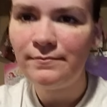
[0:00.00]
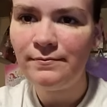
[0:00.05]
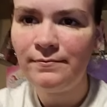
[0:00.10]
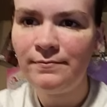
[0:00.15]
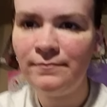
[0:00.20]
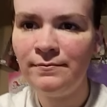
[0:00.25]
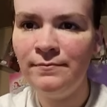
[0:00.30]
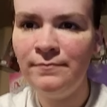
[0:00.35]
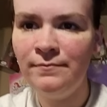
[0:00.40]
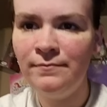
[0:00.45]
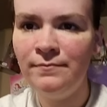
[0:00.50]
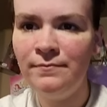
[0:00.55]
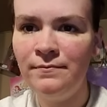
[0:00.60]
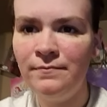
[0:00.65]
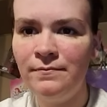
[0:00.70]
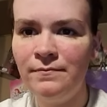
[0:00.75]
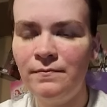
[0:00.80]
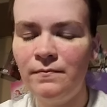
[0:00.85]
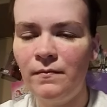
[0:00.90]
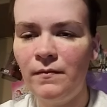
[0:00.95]

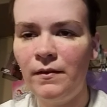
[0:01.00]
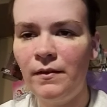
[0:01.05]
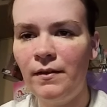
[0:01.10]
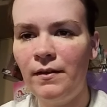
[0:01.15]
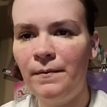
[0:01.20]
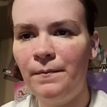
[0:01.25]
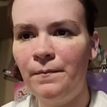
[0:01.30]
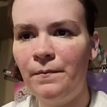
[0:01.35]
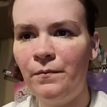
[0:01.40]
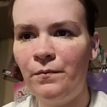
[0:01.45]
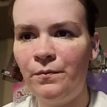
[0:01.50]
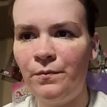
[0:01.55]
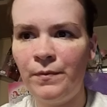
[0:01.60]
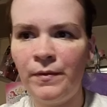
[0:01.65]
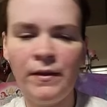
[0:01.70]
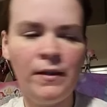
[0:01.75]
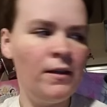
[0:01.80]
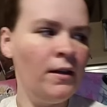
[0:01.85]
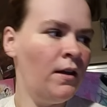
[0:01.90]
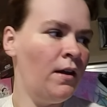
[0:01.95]

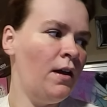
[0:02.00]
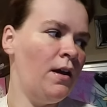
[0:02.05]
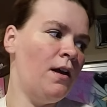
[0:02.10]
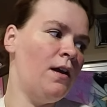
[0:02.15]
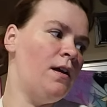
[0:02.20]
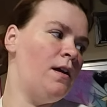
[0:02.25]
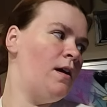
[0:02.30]
Nothing is said.